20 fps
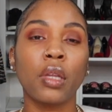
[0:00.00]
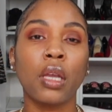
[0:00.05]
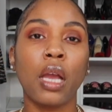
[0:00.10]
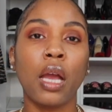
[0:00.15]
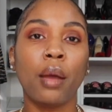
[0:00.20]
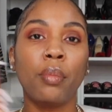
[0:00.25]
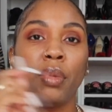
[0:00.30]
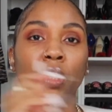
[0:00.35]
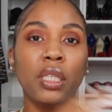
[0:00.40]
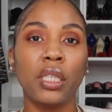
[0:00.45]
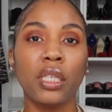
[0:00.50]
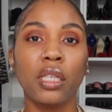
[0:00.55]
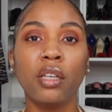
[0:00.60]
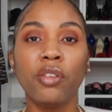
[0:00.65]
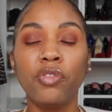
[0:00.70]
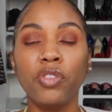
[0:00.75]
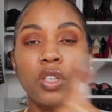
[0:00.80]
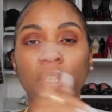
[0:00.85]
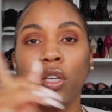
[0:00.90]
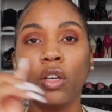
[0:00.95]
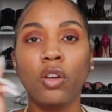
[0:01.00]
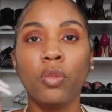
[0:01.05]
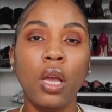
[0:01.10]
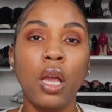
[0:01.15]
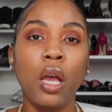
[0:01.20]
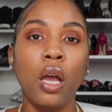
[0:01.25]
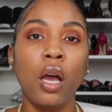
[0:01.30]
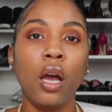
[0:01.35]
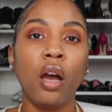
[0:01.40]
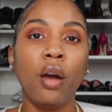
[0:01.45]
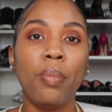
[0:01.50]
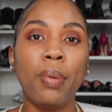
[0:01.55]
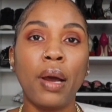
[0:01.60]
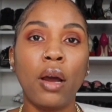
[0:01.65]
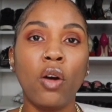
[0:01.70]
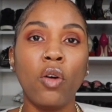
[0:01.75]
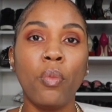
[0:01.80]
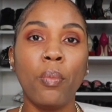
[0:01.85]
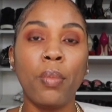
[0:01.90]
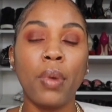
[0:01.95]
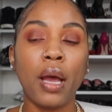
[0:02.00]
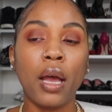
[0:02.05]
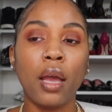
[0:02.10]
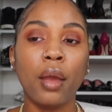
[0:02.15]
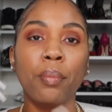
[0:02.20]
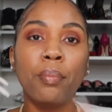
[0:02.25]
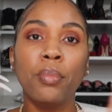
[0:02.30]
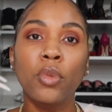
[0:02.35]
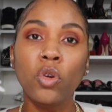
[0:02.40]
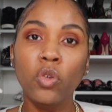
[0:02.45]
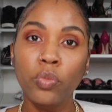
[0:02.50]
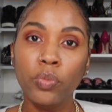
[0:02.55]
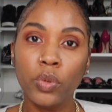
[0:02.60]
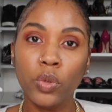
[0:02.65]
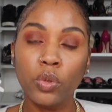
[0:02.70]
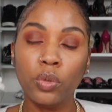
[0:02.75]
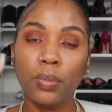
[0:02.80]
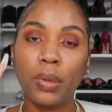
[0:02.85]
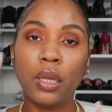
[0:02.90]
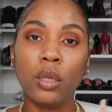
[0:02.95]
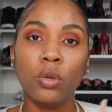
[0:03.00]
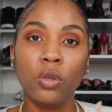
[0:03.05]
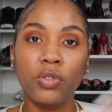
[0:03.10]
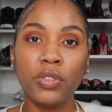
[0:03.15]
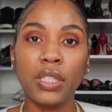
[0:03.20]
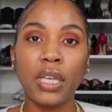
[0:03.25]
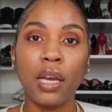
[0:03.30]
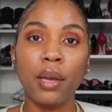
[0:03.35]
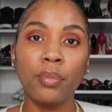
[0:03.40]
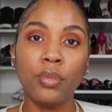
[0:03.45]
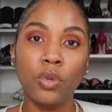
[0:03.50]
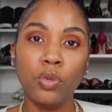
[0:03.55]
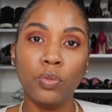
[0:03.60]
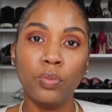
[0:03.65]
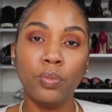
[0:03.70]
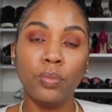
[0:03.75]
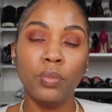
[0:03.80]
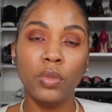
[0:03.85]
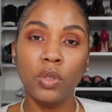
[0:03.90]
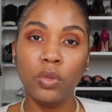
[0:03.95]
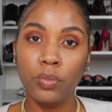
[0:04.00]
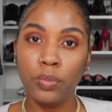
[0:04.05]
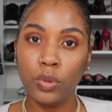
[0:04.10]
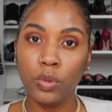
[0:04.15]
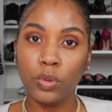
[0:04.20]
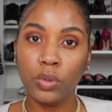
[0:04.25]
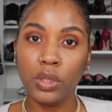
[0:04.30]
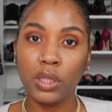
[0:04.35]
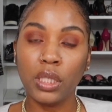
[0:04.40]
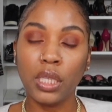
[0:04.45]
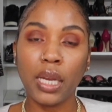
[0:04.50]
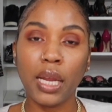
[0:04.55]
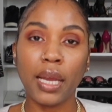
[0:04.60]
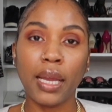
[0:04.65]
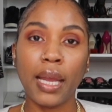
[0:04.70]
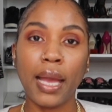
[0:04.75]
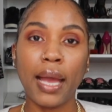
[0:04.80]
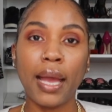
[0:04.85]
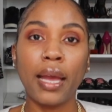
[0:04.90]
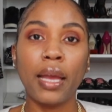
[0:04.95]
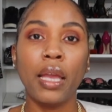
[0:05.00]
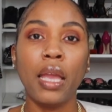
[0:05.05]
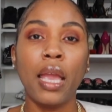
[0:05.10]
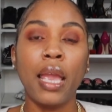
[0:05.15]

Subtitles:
I'm going to link a video about my moon boots, my Louis Vuitton moon boots that I got.